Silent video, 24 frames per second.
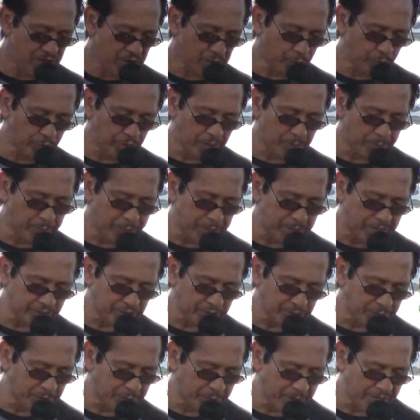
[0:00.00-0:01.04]
We are part
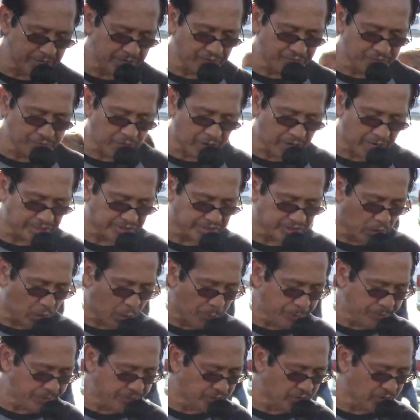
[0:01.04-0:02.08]
of the body of Christ.
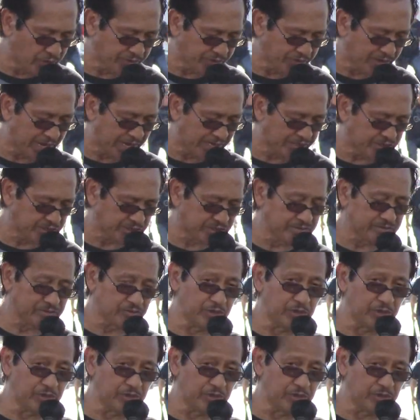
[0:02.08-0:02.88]
Open door, you guys.